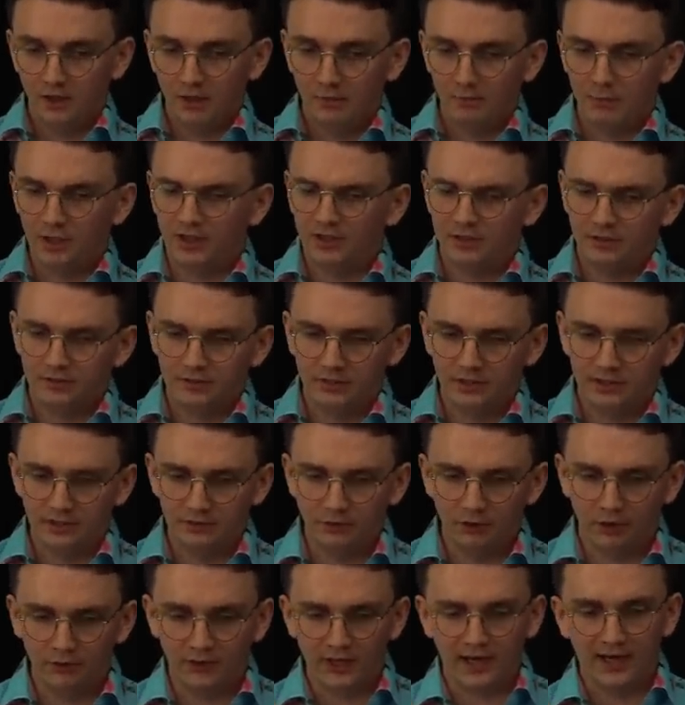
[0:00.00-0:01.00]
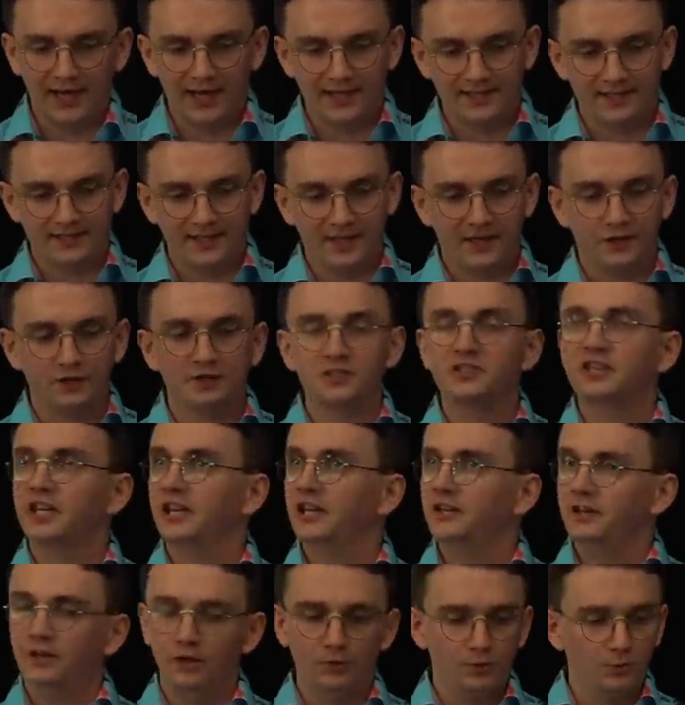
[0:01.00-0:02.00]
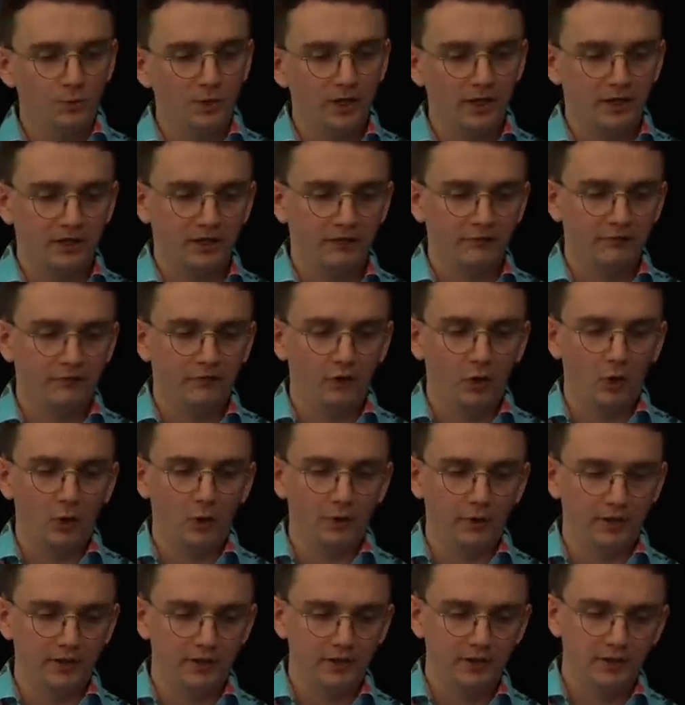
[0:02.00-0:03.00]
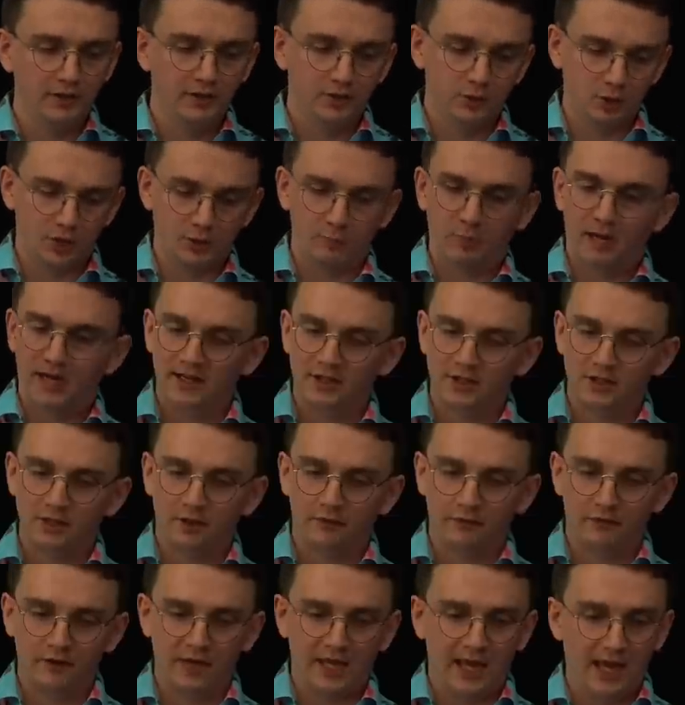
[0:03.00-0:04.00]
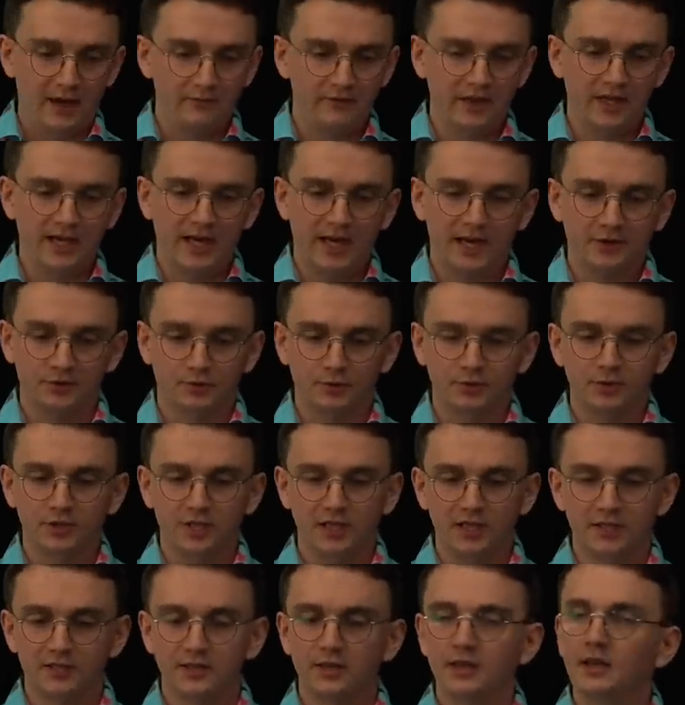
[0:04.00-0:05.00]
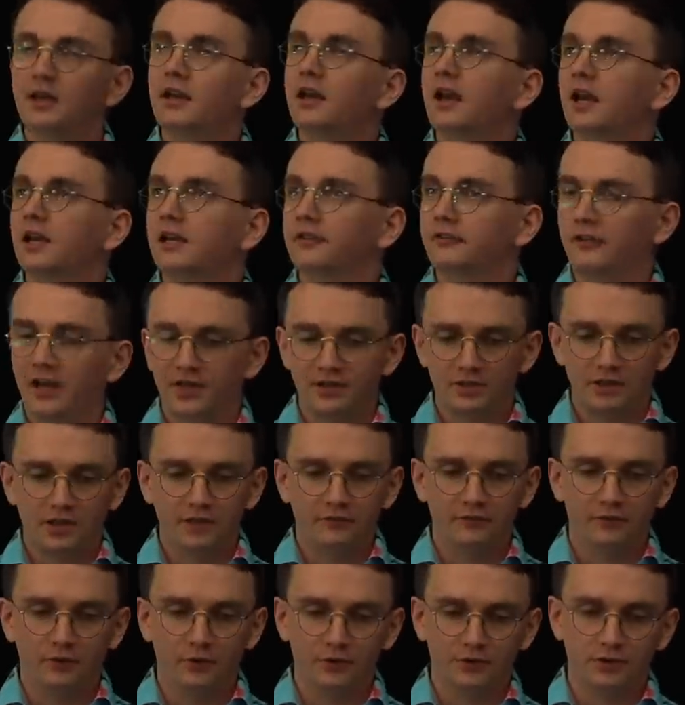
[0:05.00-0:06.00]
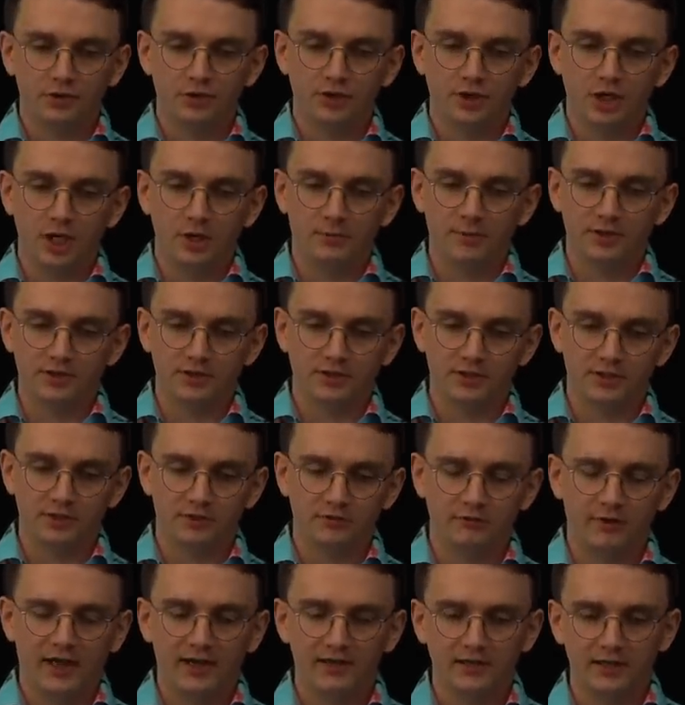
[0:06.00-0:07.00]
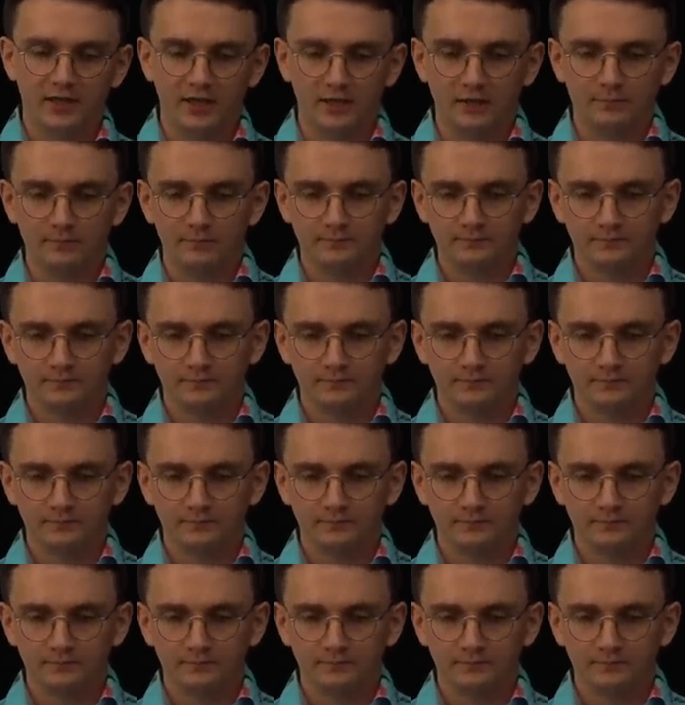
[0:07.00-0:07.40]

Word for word: But nonetheless, they continued working forward despite suffering heavy casualties and eventually forced the Germans to surrender.